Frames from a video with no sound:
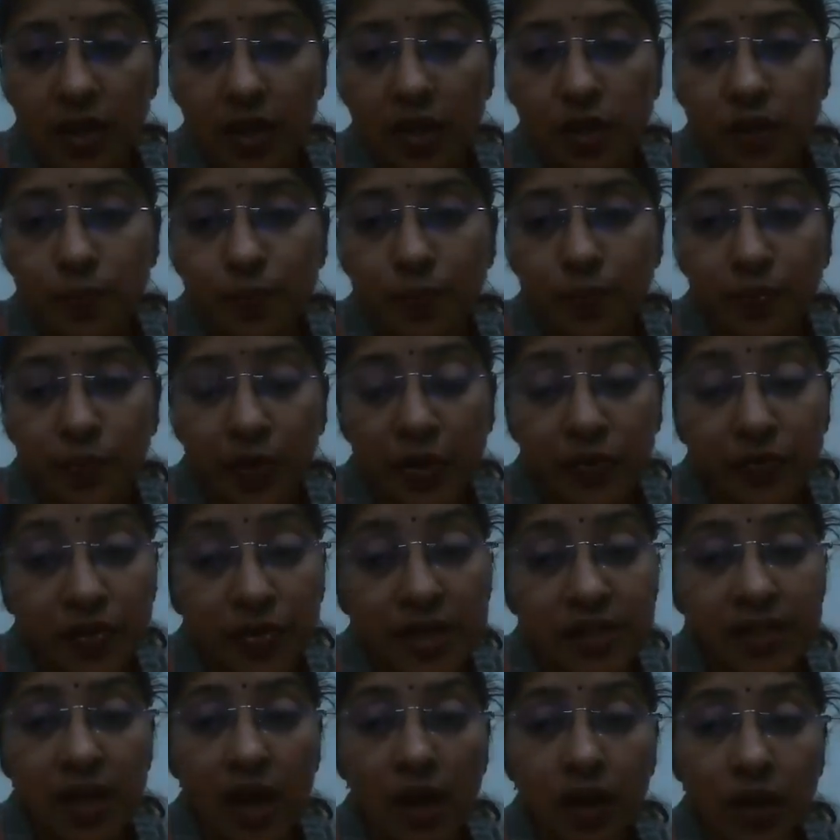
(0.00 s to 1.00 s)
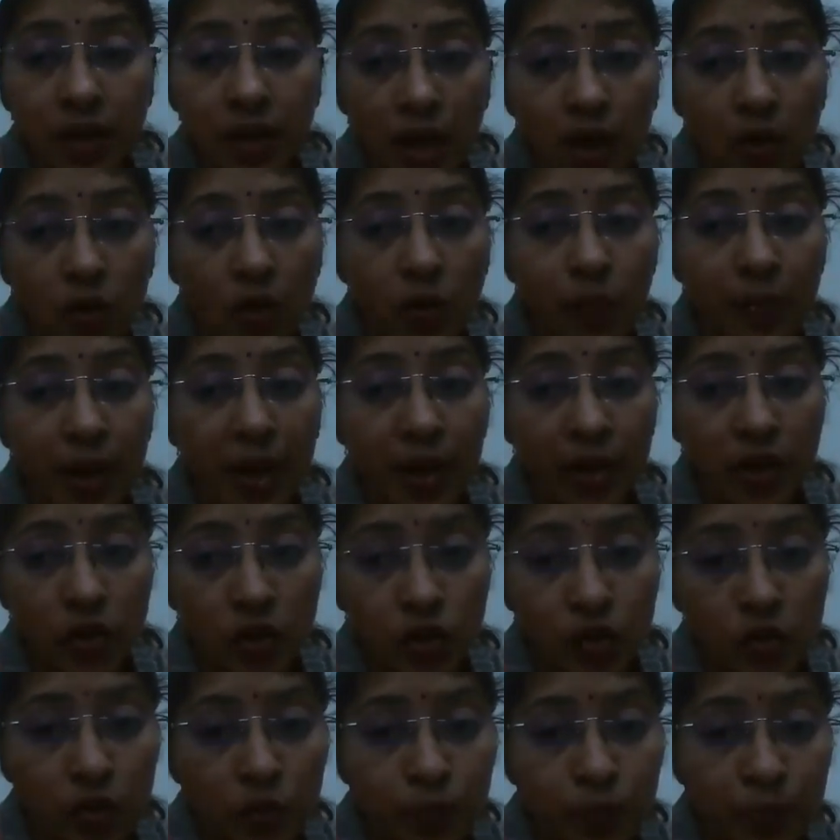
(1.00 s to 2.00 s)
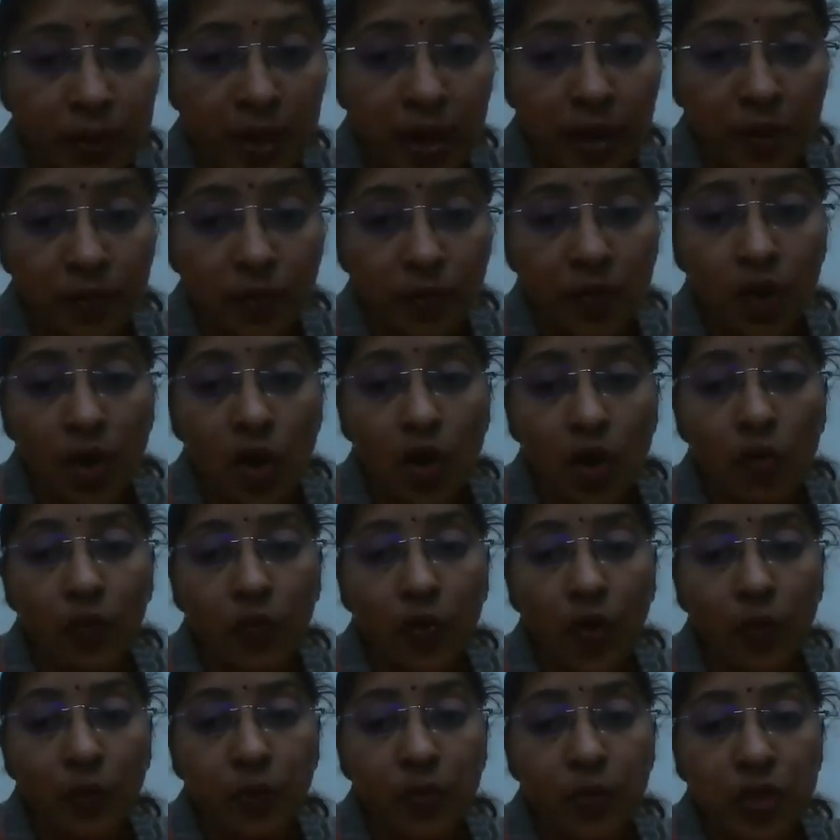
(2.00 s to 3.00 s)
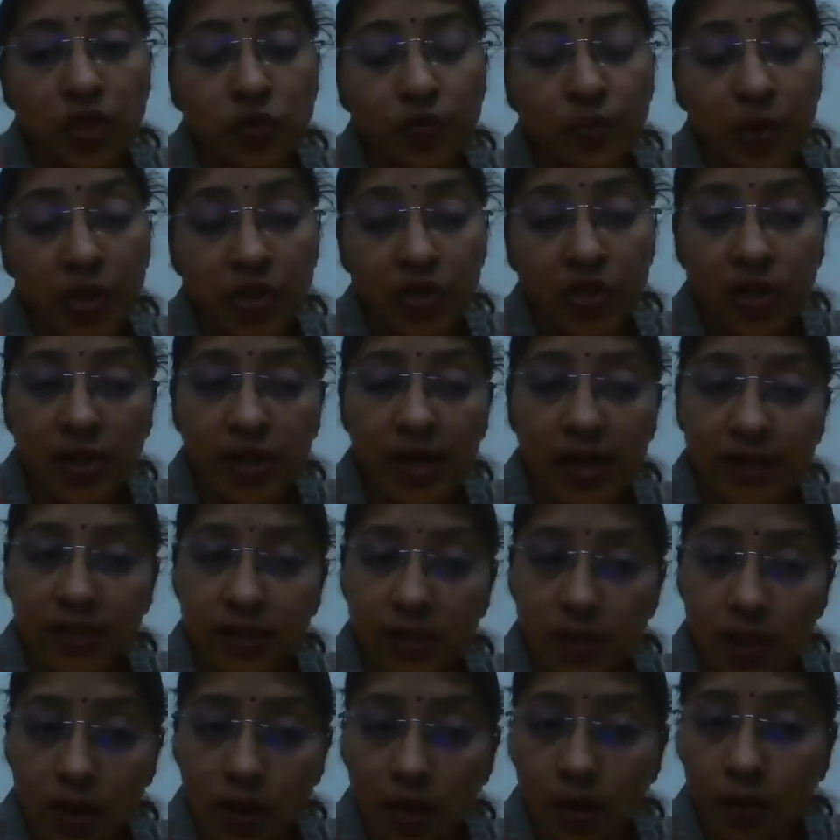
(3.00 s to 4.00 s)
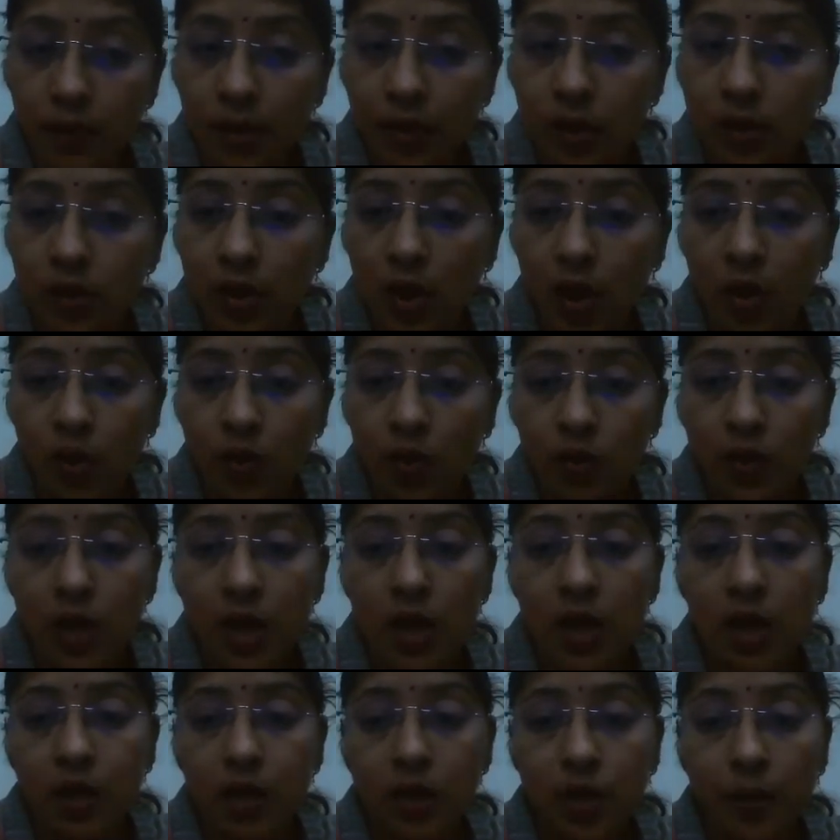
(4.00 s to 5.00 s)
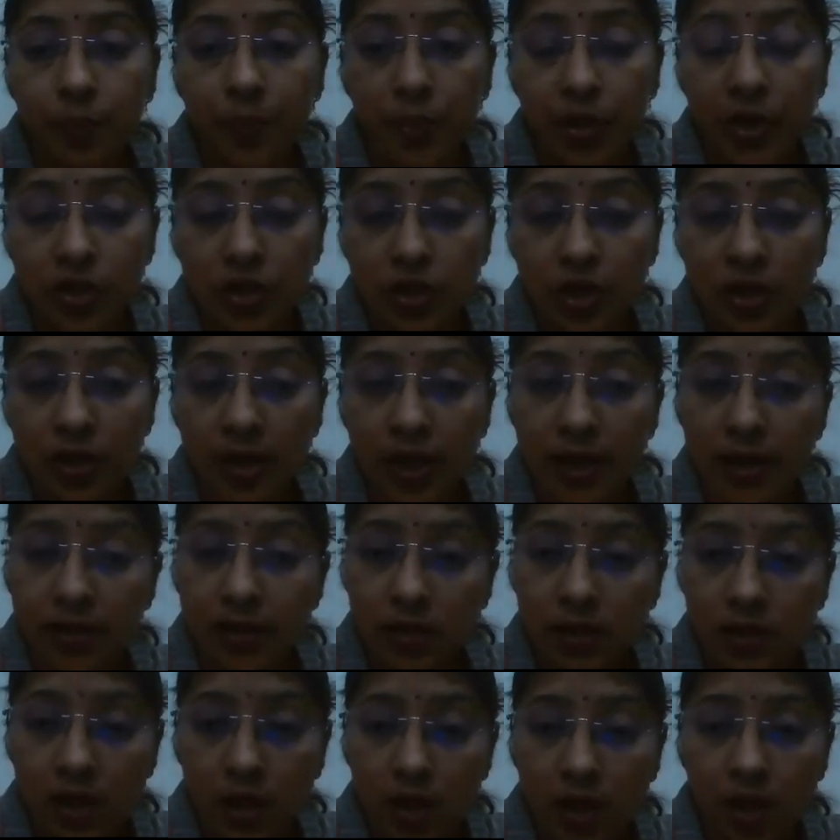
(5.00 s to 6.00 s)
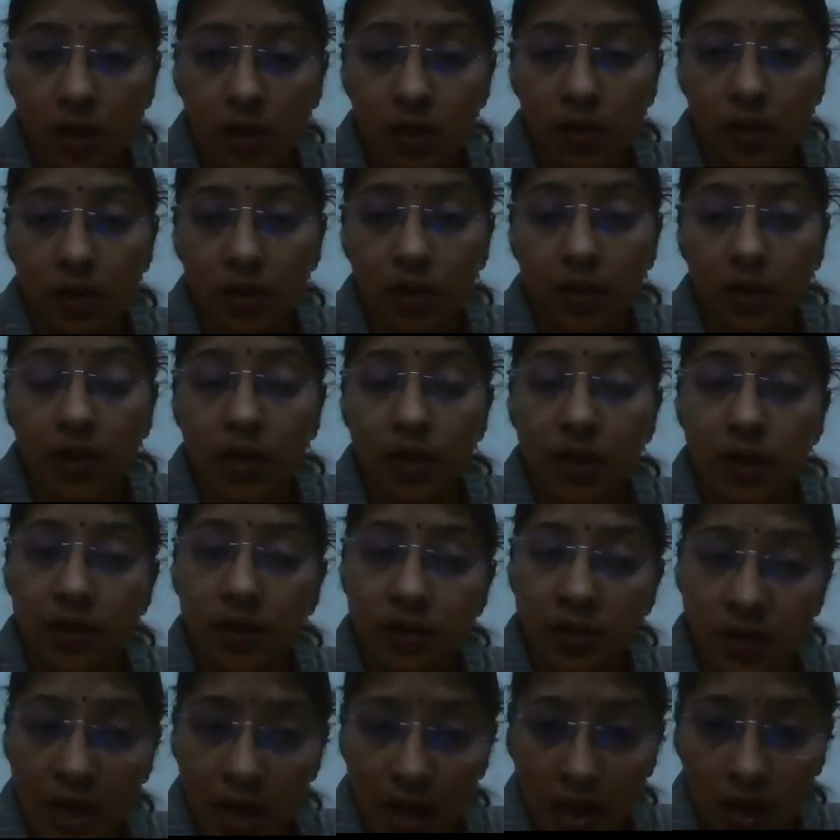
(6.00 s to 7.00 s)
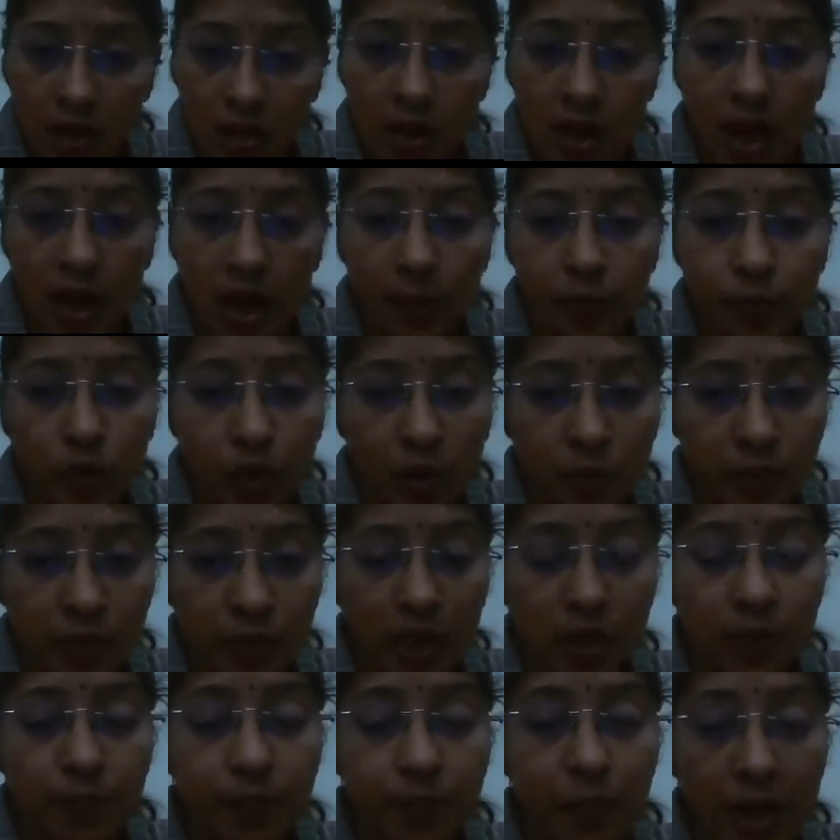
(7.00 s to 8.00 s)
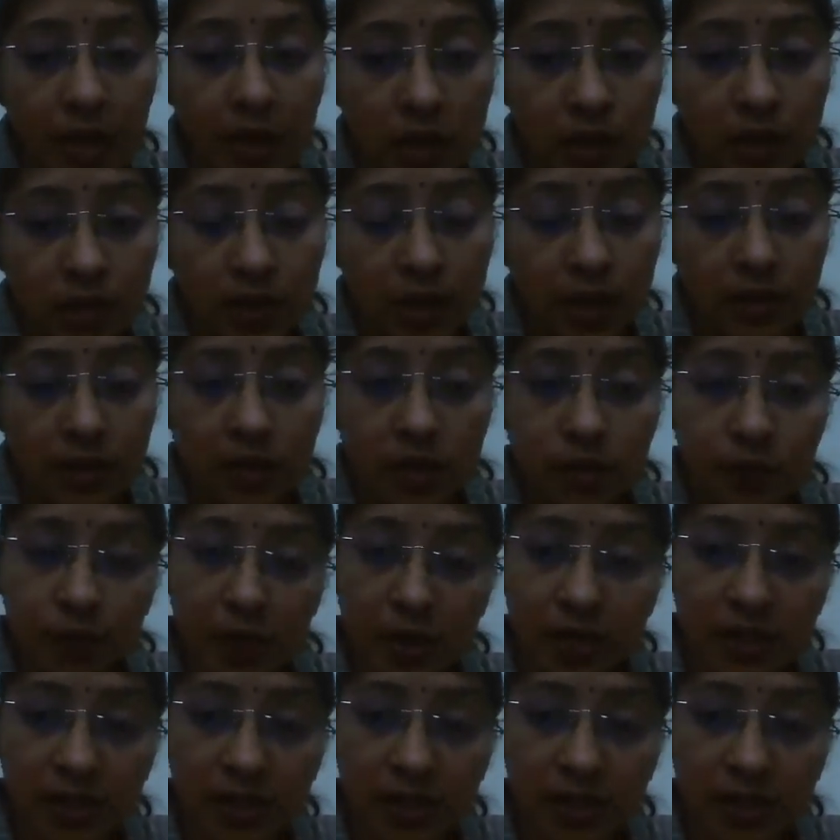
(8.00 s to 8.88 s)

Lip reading: various previous attack of acute pain from which patient has recovered. Now, the patient has dull abdominal pain that is